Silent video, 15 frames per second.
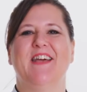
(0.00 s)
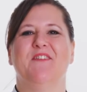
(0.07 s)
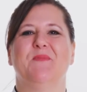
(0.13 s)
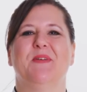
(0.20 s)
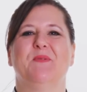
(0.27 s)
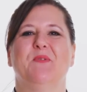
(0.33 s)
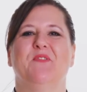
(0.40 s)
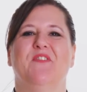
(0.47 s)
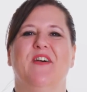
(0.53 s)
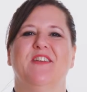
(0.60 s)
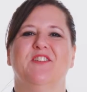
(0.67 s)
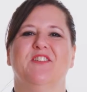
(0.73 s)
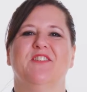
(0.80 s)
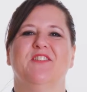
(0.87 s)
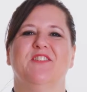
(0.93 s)
I've been a
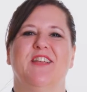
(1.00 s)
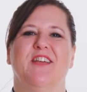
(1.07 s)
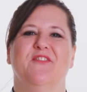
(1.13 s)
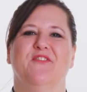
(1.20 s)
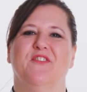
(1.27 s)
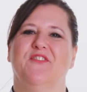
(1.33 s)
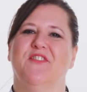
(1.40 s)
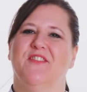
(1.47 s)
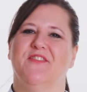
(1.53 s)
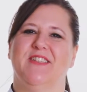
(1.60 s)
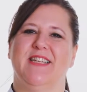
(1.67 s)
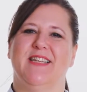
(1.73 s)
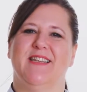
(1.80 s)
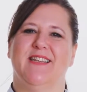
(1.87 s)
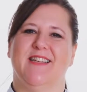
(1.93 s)
professional chef for 15